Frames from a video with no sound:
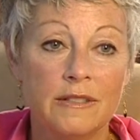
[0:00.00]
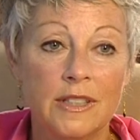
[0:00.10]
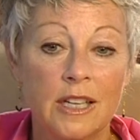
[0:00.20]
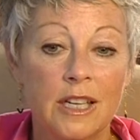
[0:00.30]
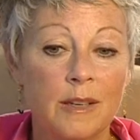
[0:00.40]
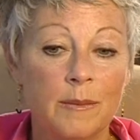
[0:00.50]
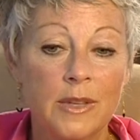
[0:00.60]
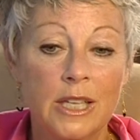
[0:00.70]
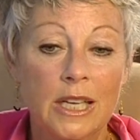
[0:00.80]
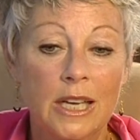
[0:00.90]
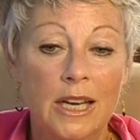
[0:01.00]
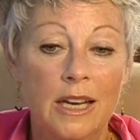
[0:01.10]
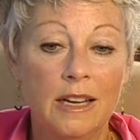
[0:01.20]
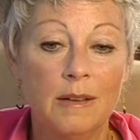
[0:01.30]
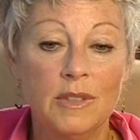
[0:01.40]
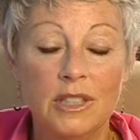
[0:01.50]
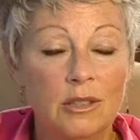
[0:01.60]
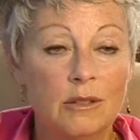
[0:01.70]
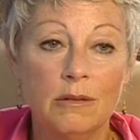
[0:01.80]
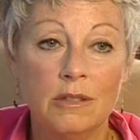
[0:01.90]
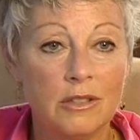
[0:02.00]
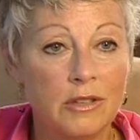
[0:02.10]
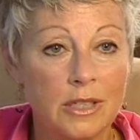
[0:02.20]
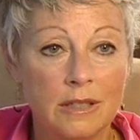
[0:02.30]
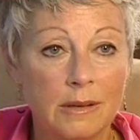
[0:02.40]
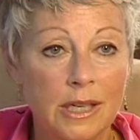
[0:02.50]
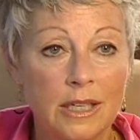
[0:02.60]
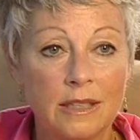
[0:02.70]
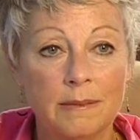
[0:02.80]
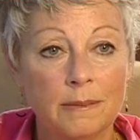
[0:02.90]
of time. It took all the stress away.